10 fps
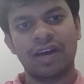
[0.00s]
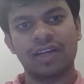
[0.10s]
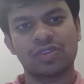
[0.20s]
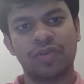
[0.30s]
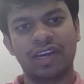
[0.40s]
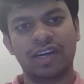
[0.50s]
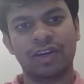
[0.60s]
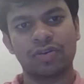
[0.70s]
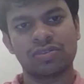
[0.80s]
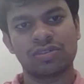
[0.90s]
So we
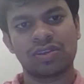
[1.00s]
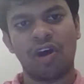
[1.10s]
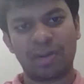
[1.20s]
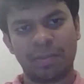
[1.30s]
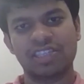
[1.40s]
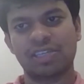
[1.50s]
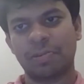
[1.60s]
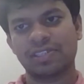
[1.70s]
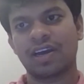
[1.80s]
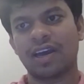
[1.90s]
introduce entrepreneurship
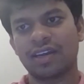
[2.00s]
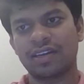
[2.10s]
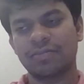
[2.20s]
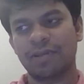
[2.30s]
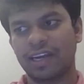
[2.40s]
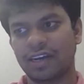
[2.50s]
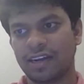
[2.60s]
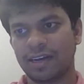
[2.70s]
as a curriculum, and